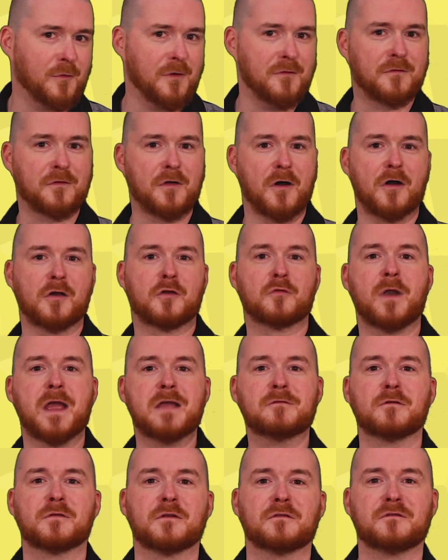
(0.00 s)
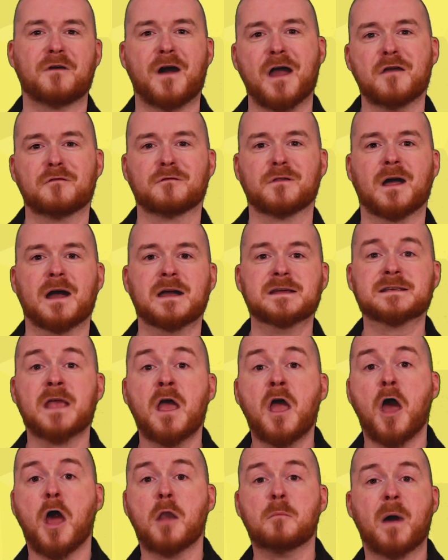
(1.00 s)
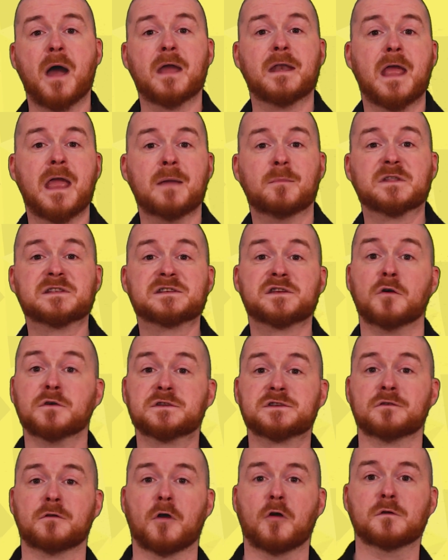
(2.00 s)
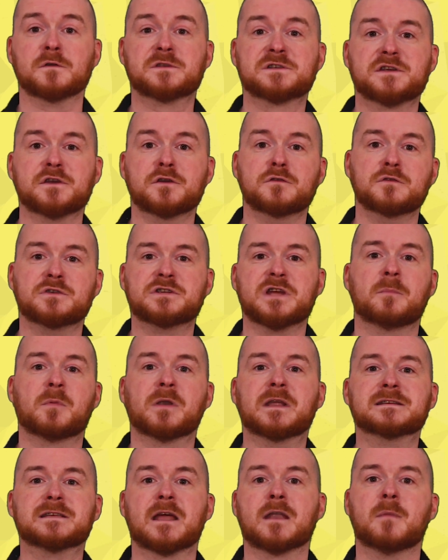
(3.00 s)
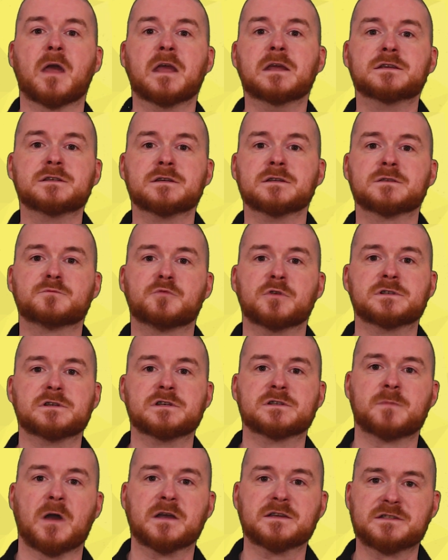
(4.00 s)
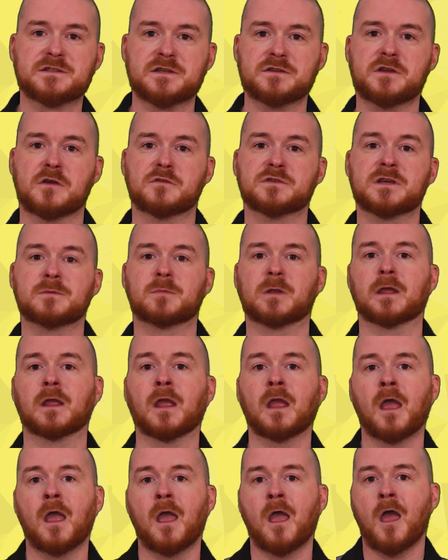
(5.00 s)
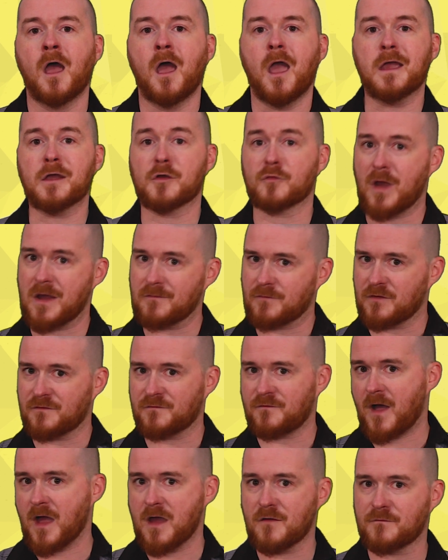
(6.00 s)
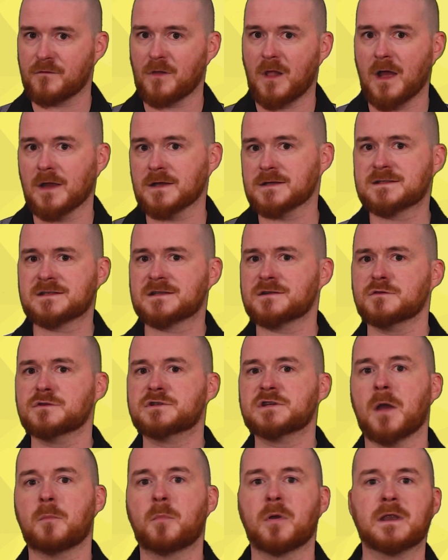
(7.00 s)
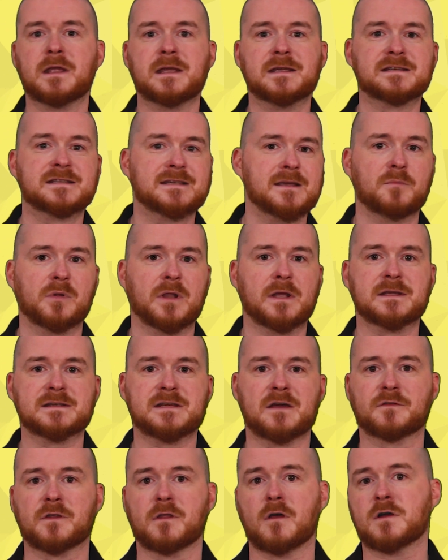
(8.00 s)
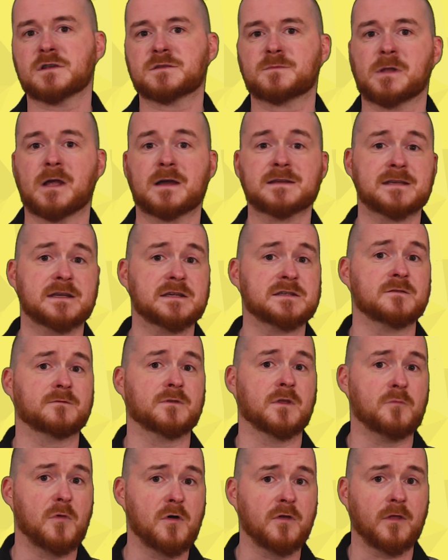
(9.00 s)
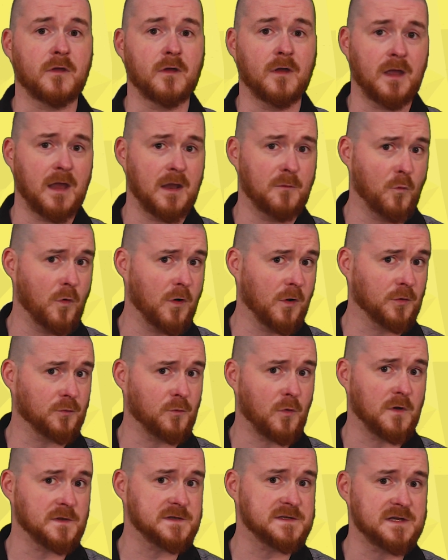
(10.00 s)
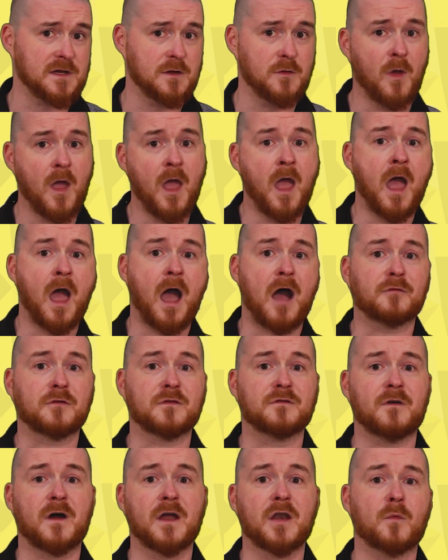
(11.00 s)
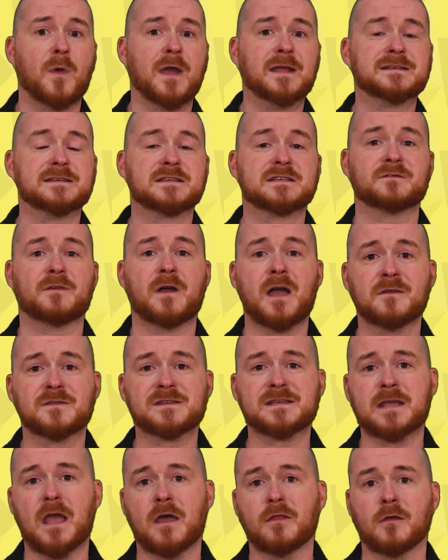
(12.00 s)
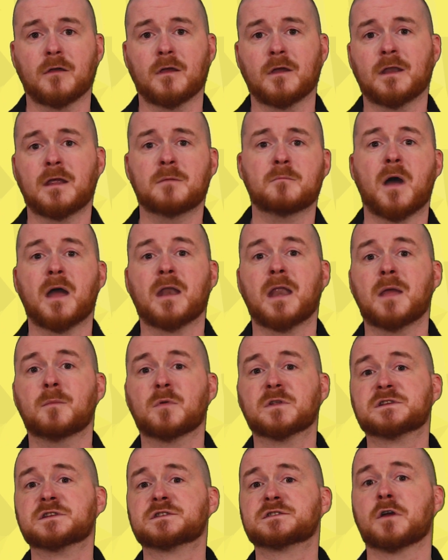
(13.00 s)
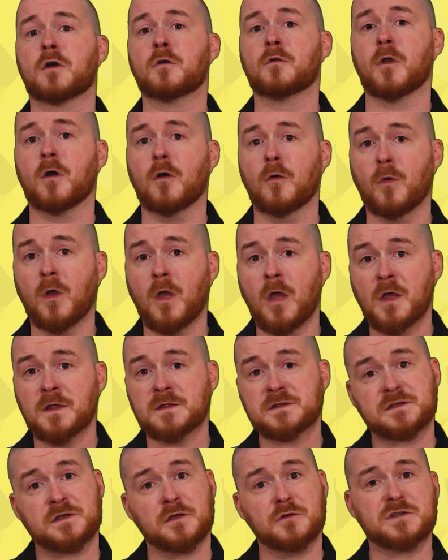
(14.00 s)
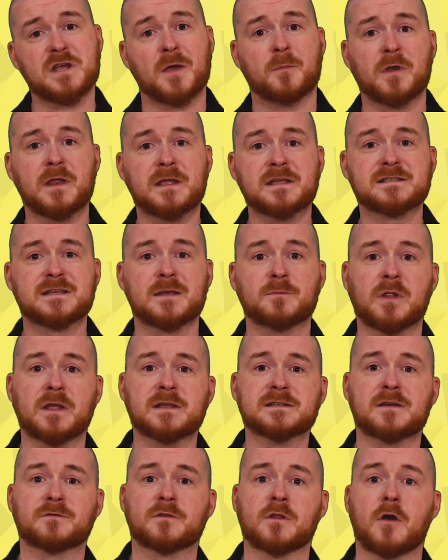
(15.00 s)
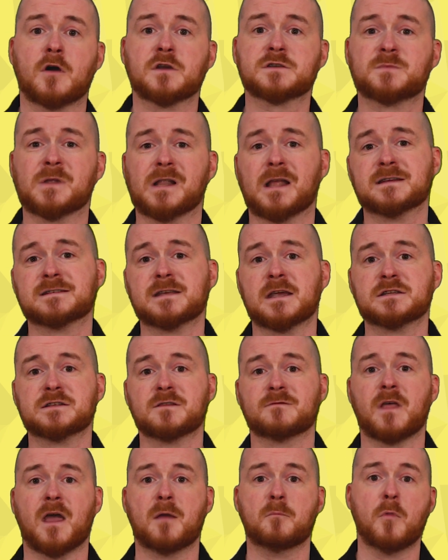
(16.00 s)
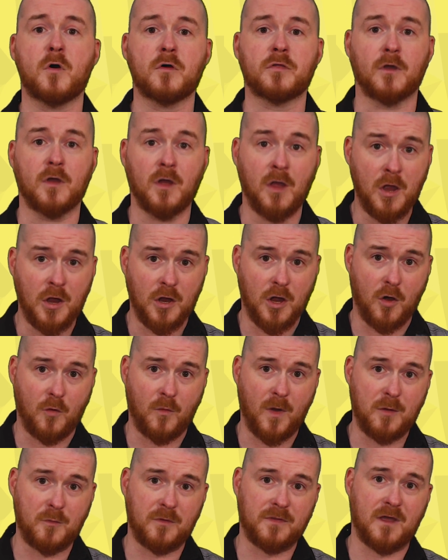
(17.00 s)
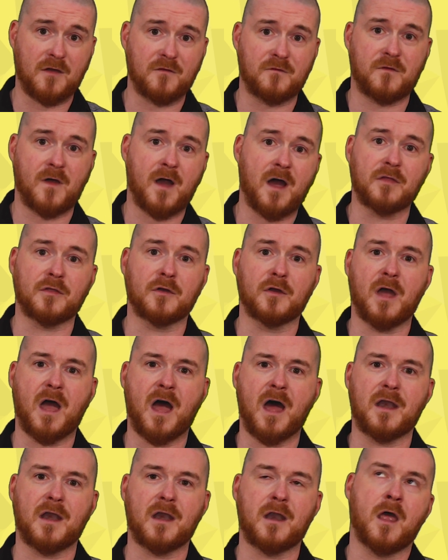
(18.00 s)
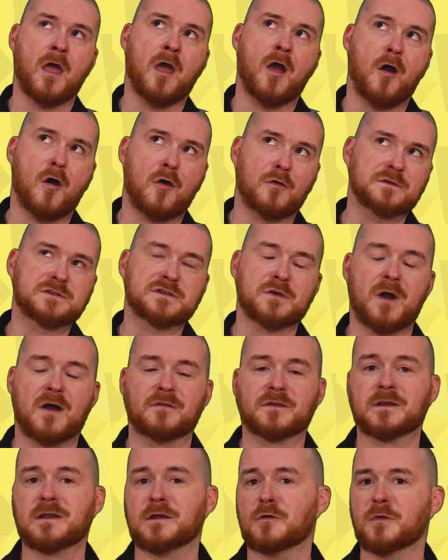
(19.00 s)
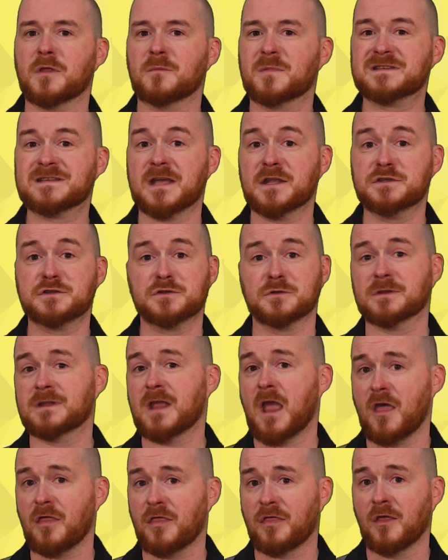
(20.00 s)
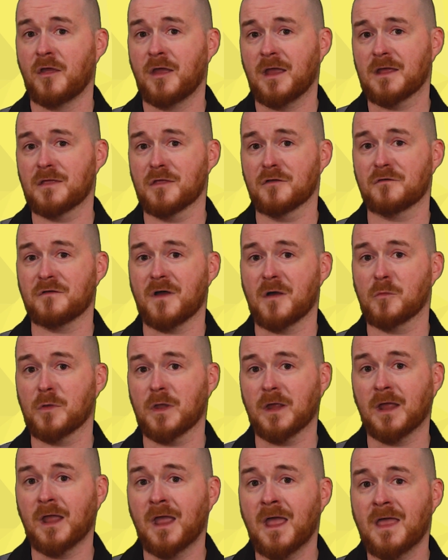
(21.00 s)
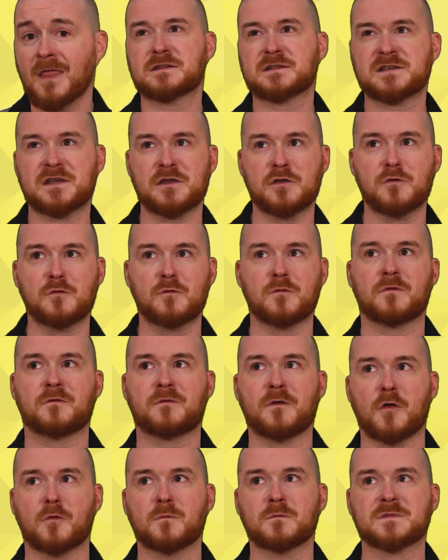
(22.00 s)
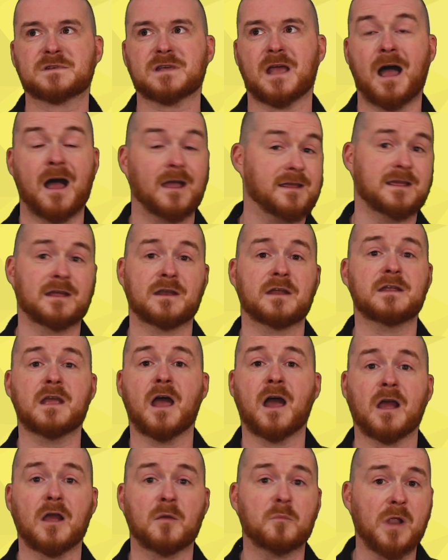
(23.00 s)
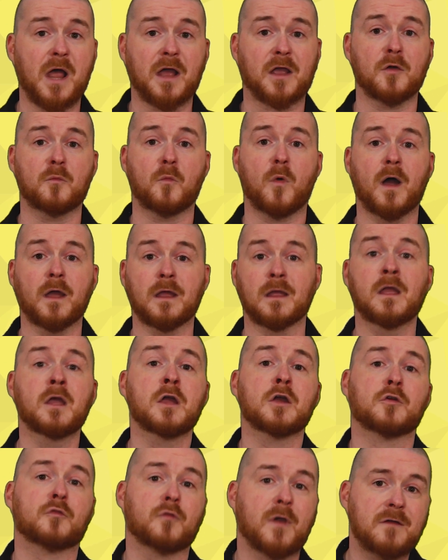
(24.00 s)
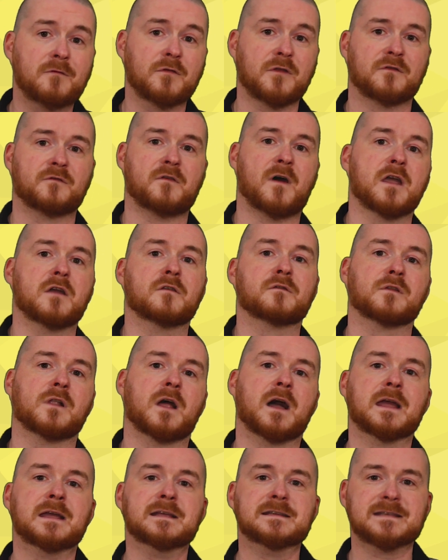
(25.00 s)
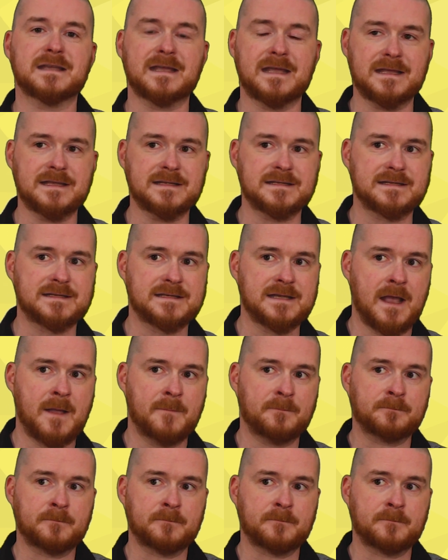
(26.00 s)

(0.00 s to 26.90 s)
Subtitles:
we've got Grave of the Fireflies and My Neighbor Totoro, 2 Japanese animations produced by Studio Ghibli. In Grave of the Fireflies, 2 Japanese siblings, after the hospitalisation of the mother in World War II, have to find a way to survive together. And in My Neighbor Totoro, 2 Japanese siblings, after the hospitalisation of their mother, go away with their father and also have to deal with a potential death in the family. 2 films are yin and yang, black and white. Grave of the Fireflies is